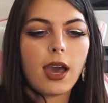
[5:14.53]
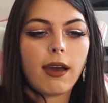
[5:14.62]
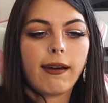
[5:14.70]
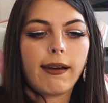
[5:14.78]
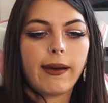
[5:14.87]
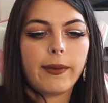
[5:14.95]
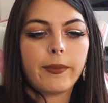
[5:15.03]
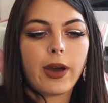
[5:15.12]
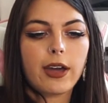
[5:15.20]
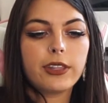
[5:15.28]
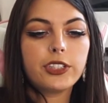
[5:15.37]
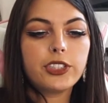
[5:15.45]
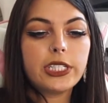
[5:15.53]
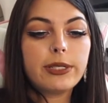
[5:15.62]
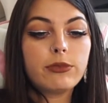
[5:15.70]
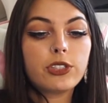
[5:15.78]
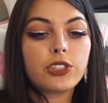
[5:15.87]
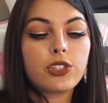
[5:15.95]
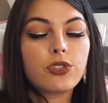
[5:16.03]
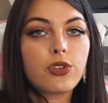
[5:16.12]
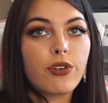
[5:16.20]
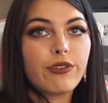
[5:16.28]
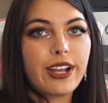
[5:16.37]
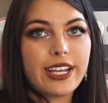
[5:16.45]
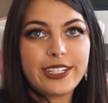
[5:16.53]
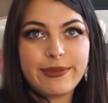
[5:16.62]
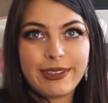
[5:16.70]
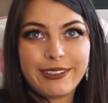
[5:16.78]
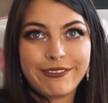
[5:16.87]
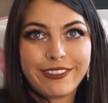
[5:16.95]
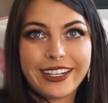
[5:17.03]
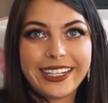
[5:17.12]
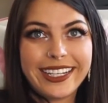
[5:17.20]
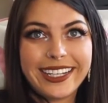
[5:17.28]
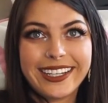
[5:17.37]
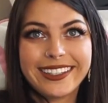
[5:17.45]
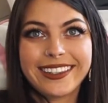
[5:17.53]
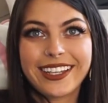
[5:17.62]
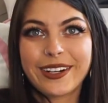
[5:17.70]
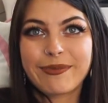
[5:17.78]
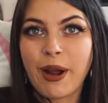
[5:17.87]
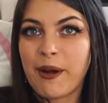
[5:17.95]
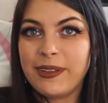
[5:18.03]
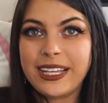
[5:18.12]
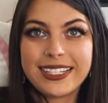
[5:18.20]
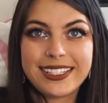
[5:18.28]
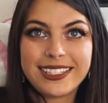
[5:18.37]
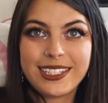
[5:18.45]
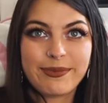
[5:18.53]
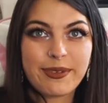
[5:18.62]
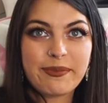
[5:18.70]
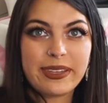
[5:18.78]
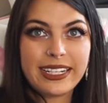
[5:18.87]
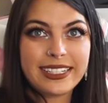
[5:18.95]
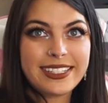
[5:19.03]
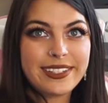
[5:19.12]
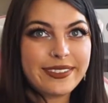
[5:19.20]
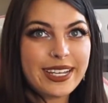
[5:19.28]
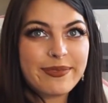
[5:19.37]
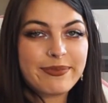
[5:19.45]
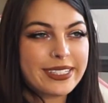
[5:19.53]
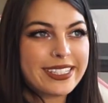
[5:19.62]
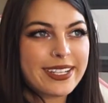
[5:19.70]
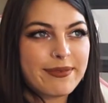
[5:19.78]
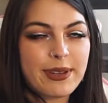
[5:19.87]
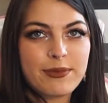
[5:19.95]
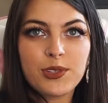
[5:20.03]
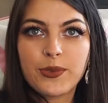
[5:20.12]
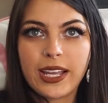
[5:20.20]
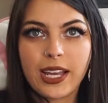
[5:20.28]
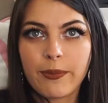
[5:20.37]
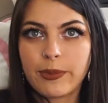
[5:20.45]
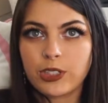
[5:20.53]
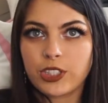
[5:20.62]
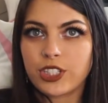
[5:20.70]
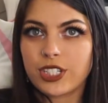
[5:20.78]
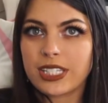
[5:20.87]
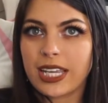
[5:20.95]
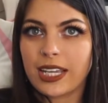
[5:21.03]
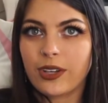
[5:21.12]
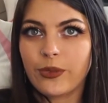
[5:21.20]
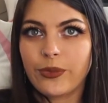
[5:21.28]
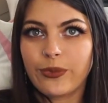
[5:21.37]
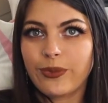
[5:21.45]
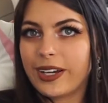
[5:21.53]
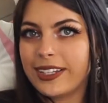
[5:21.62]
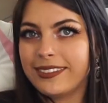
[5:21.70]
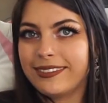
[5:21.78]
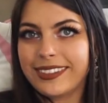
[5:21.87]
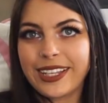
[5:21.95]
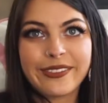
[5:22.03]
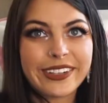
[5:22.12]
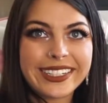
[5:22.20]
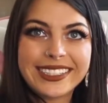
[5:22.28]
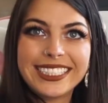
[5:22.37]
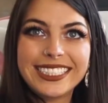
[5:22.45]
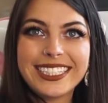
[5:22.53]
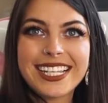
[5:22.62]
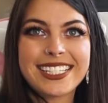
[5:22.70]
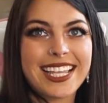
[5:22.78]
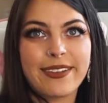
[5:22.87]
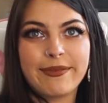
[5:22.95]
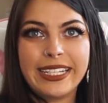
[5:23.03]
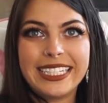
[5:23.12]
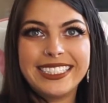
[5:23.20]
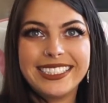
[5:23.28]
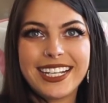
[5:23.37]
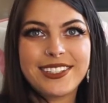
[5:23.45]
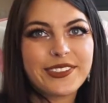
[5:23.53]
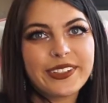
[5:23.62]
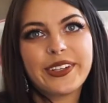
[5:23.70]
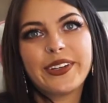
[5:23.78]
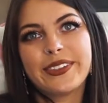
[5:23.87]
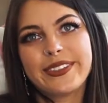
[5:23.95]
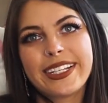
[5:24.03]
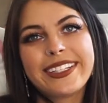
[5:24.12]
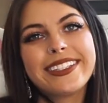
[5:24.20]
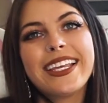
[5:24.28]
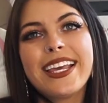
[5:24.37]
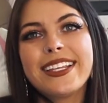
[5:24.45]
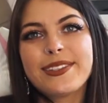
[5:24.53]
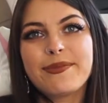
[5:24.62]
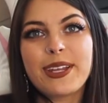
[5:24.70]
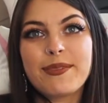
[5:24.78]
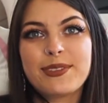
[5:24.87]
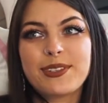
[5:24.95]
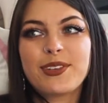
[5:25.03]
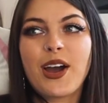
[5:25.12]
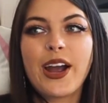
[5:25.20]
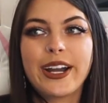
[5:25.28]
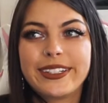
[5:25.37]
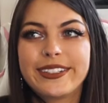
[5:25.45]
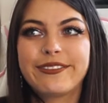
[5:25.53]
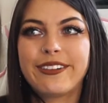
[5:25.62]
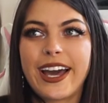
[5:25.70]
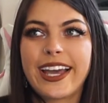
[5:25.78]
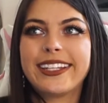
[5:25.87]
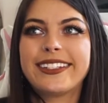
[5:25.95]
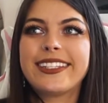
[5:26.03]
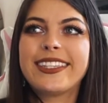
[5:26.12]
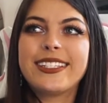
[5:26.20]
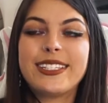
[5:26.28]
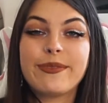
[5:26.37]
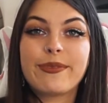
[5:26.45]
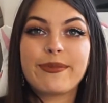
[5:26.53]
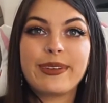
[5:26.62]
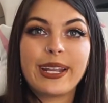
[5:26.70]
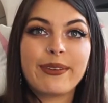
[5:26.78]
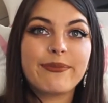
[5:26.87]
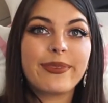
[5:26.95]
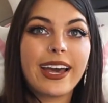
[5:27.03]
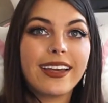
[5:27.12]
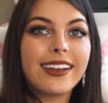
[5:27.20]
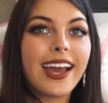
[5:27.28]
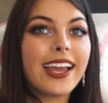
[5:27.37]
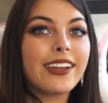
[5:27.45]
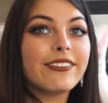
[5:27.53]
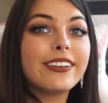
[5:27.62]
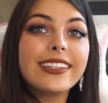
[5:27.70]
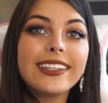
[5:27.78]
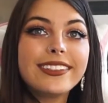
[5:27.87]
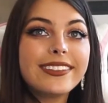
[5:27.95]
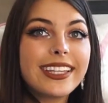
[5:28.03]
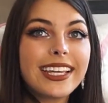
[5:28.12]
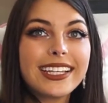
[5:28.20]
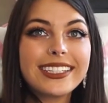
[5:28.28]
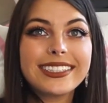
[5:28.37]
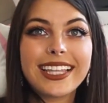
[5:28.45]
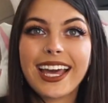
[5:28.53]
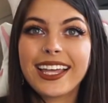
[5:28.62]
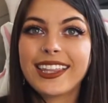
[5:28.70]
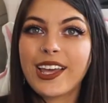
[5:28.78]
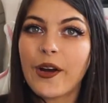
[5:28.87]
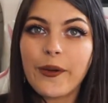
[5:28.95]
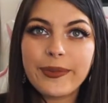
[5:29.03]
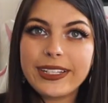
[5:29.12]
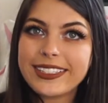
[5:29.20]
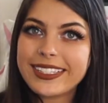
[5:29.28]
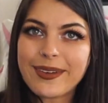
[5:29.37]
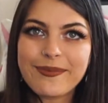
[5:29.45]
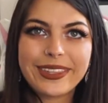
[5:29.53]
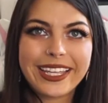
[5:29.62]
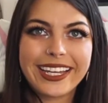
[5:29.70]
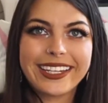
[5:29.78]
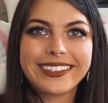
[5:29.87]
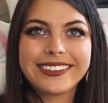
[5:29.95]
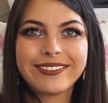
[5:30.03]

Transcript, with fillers: Um, other dreams are just so random and funny. There probably is a deeper meaning to it, but sometimes you wake up and you're just like, what? Like, what does that mean? It's really, it's like, sometimes it's hard to find the deeper meaning, but I really do think that they all mean something.